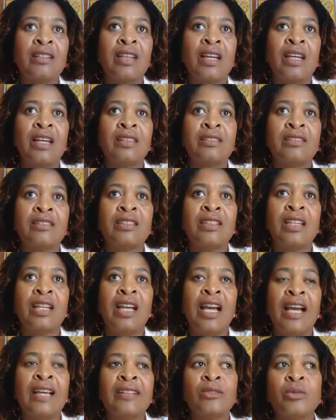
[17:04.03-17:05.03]
that
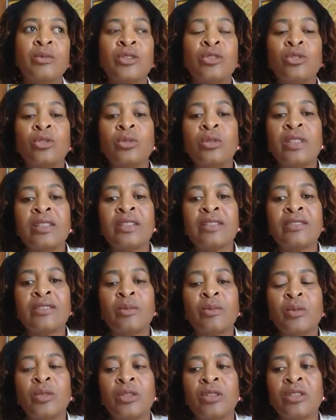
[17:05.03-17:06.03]
as we're doing this
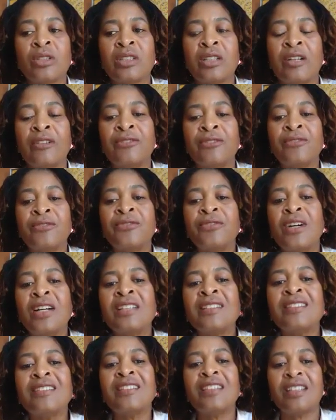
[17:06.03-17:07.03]
work of
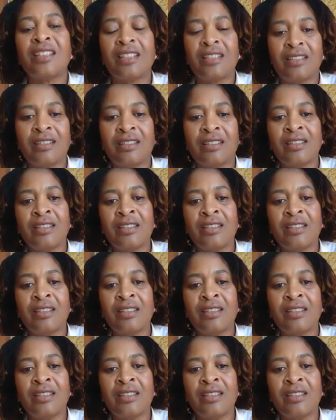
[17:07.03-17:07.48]
fundraising